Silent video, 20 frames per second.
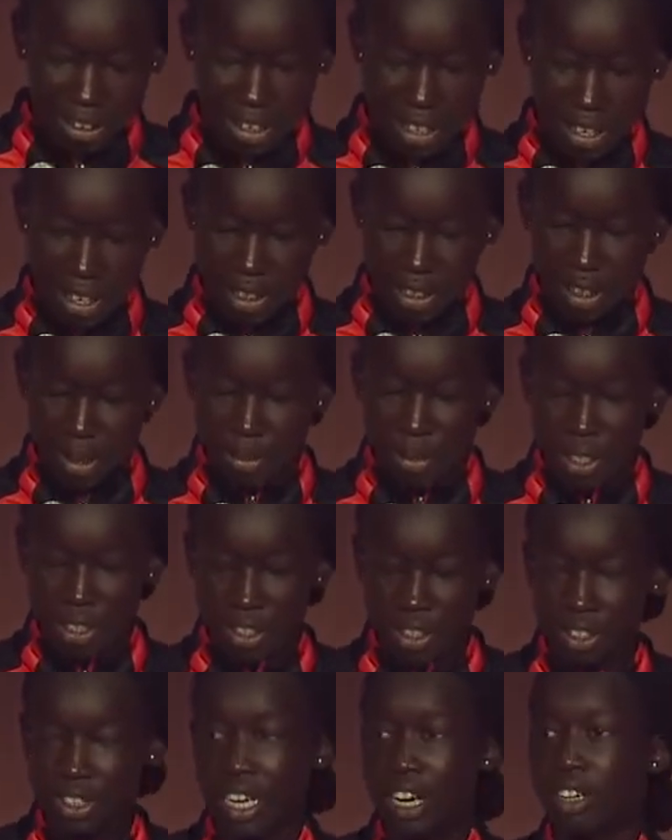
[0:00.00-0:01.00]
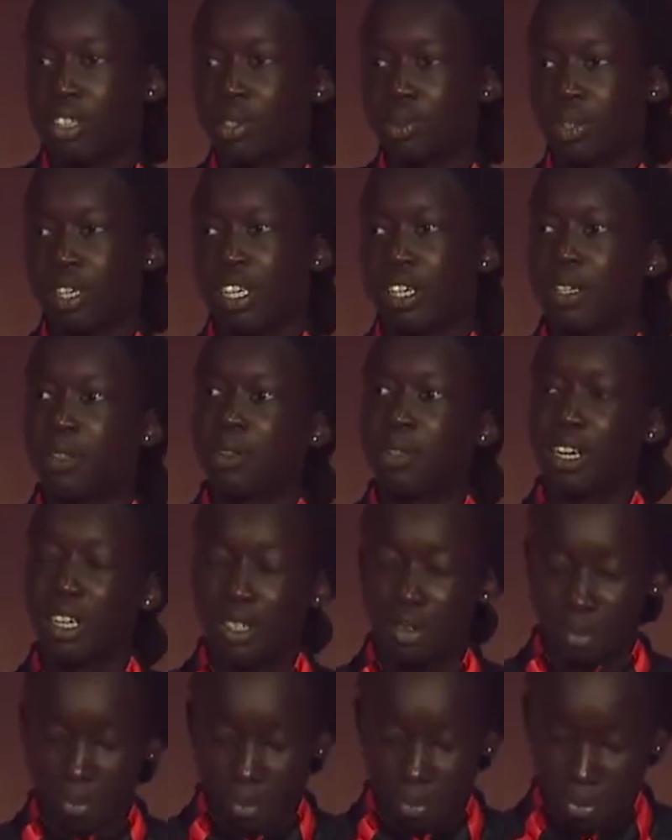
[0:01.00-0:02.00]
the 800 meters, I was ready to
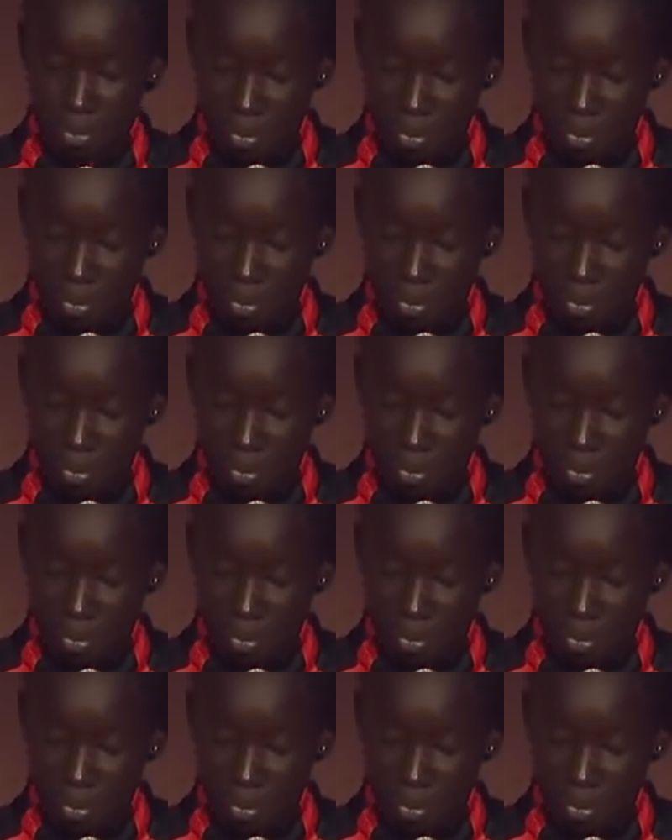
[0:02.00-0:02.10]
run.